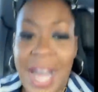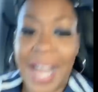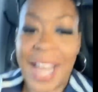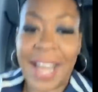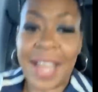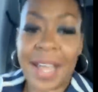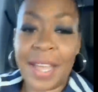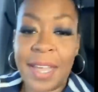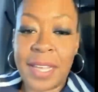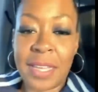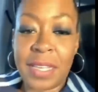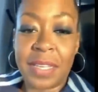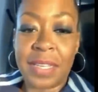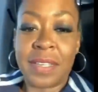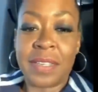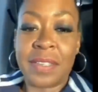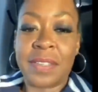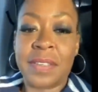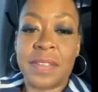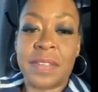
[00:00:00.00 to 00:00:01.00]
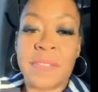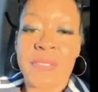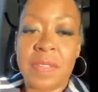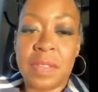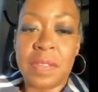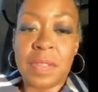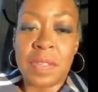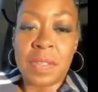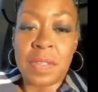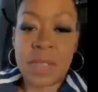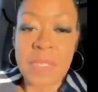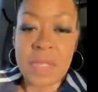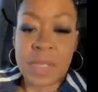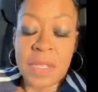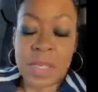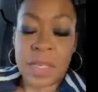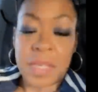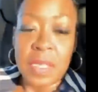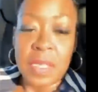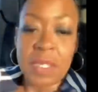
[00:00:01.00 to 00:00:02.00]
It. Hi. It was annoying.
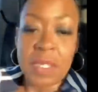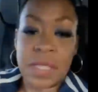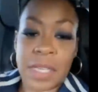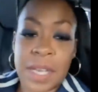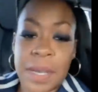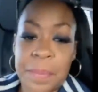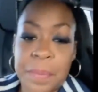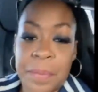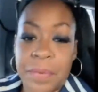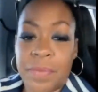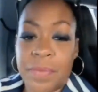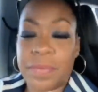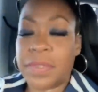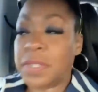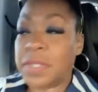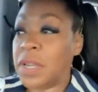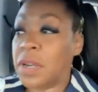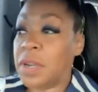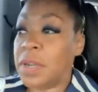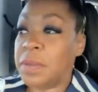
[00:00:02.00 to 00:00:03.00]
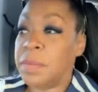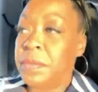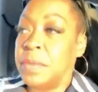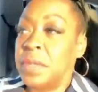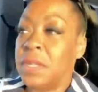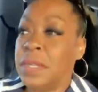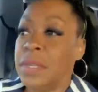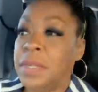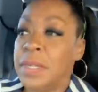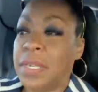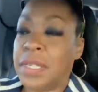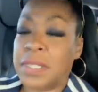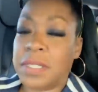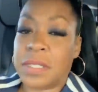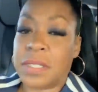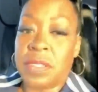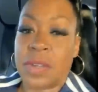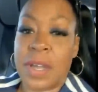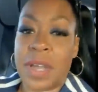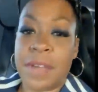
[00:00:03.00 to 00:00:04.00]
Yeah, but you know, I, I just
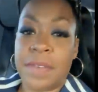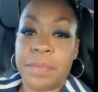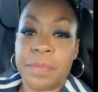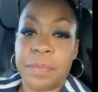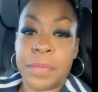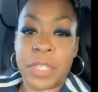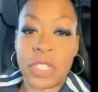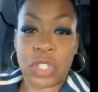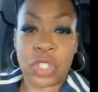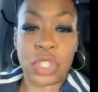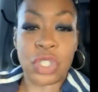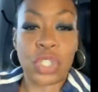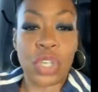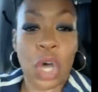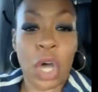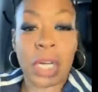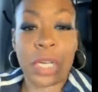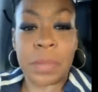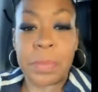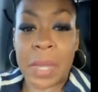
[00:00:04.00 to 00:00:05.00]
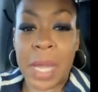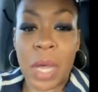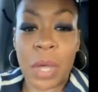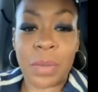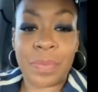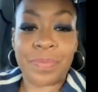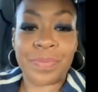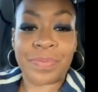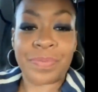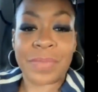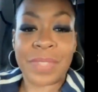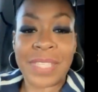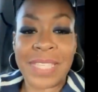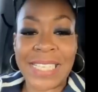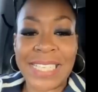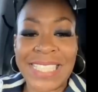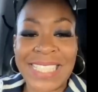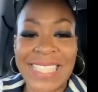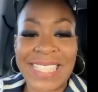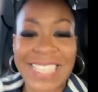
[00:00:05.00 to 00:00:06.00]
I don't, don't have much anymore. to talk about
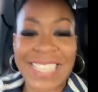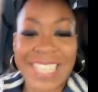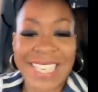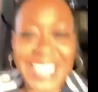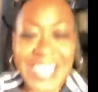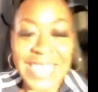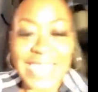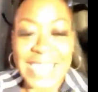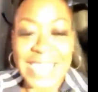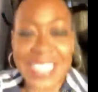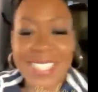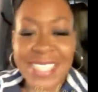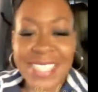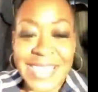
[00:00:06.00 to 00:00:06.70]
these days.